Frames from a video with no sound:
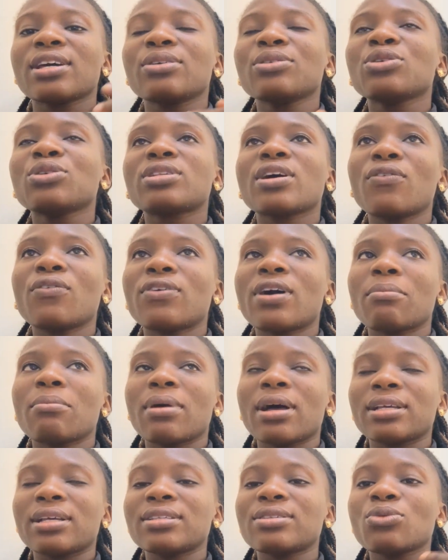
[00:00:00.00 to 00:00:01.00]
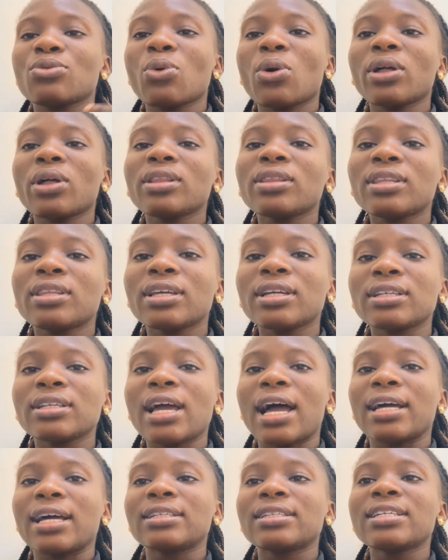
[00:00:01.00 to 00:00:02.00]
you tell farmers one thing
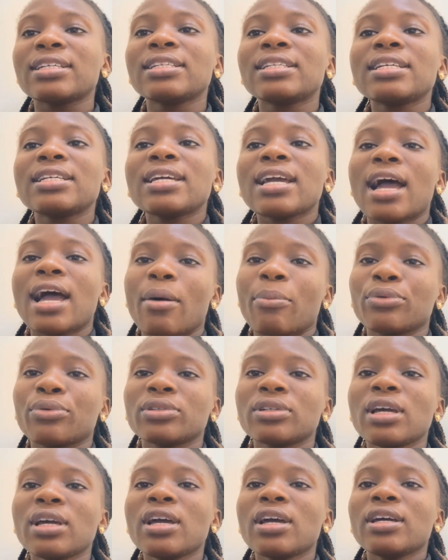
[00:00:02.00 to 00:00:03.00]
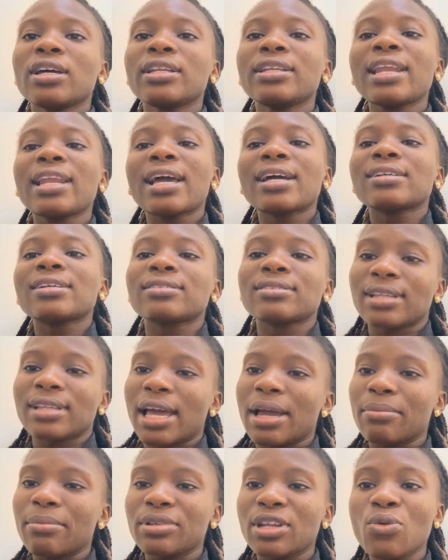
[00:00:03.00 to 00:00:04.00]
and it didn't happen, next
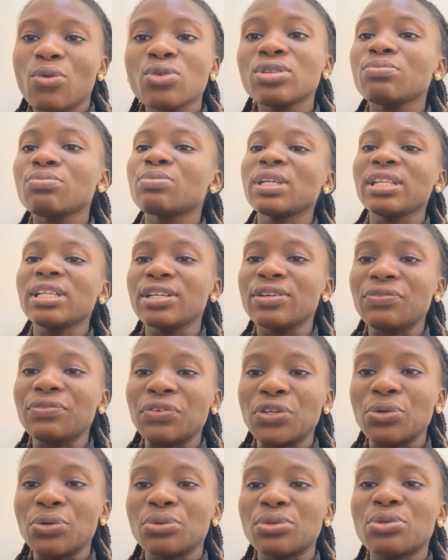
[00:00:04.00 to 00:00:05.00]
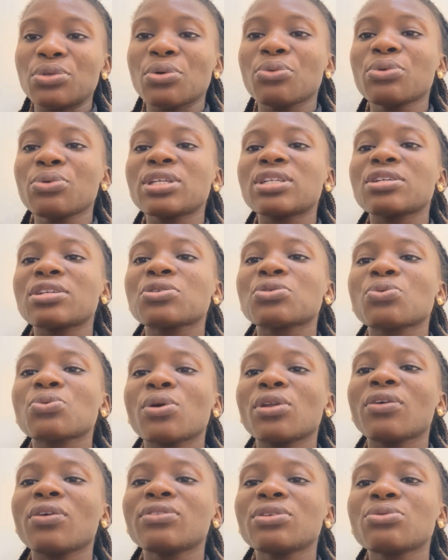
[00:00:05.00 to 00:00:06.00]
time they won't believe you. So, which is
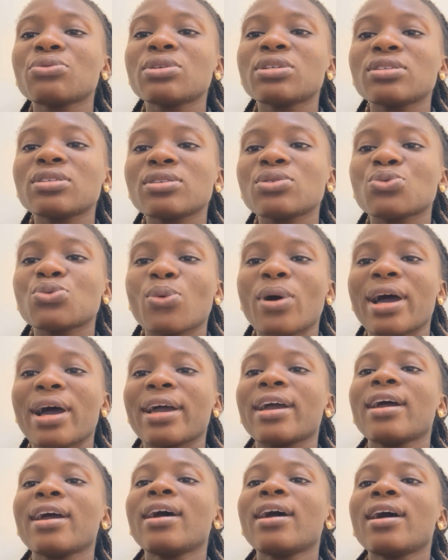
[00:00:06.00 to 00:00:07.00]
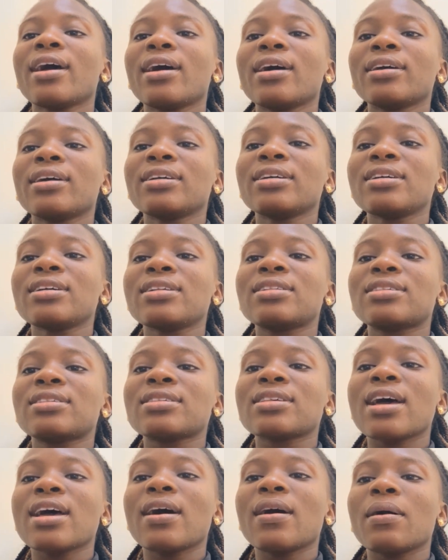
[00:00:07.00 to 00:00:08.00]
one of the reasons why
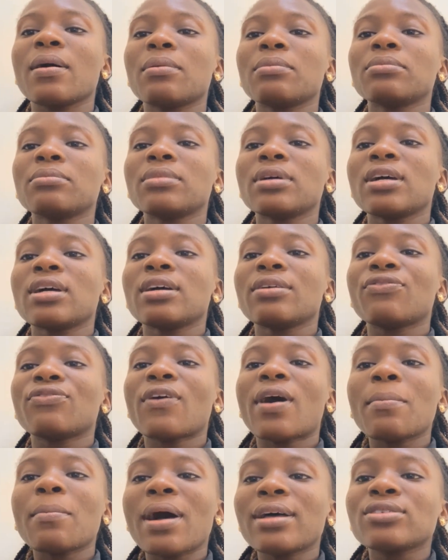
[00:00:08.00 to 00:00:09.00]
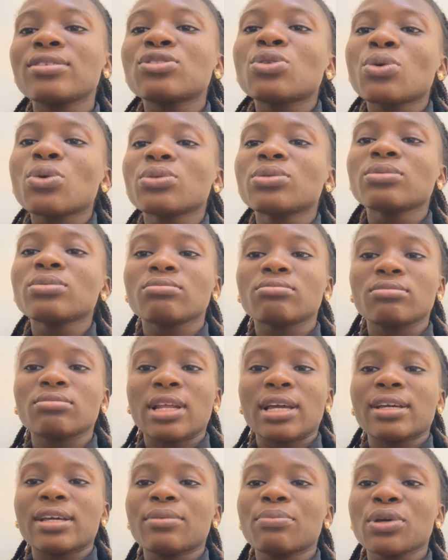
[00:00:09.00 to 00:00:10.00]
it's farmers don't
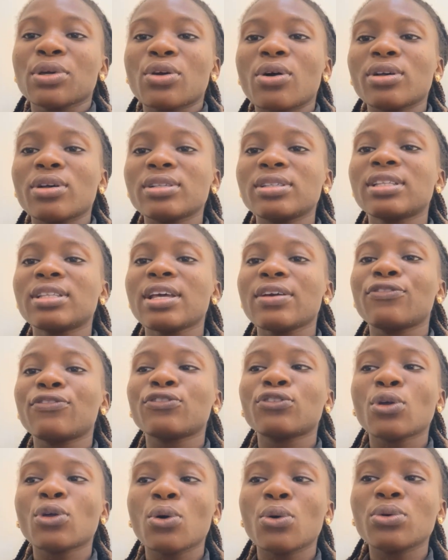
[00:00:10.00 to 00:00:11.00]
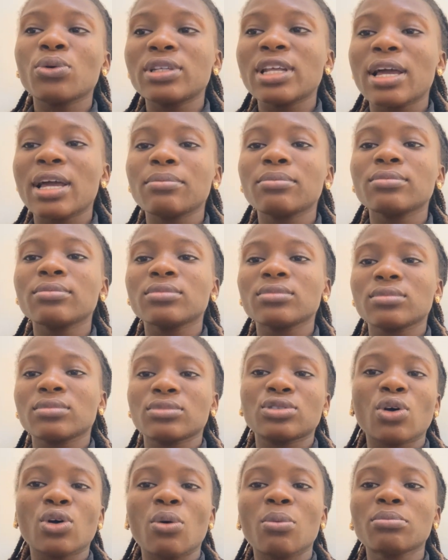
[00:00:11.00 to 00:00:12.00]
like, because they've told them
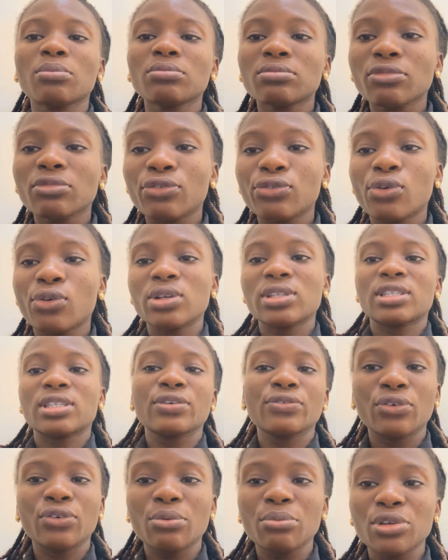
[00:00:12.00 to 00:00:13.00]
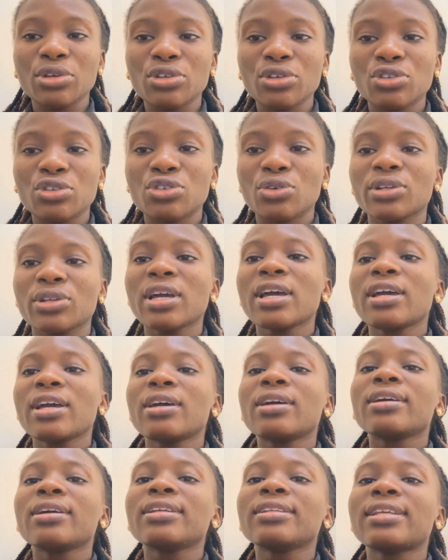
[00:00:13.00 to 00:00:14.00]
some false information,
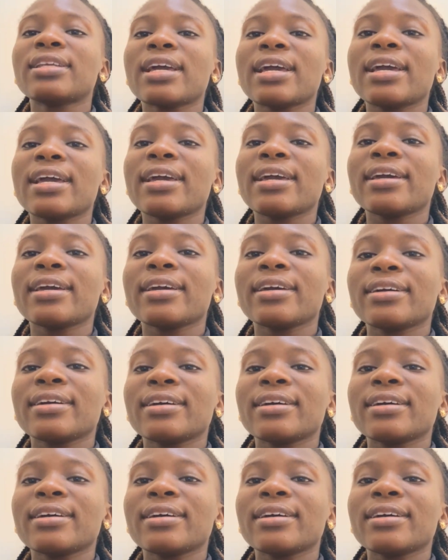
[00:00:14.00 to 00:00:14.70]
they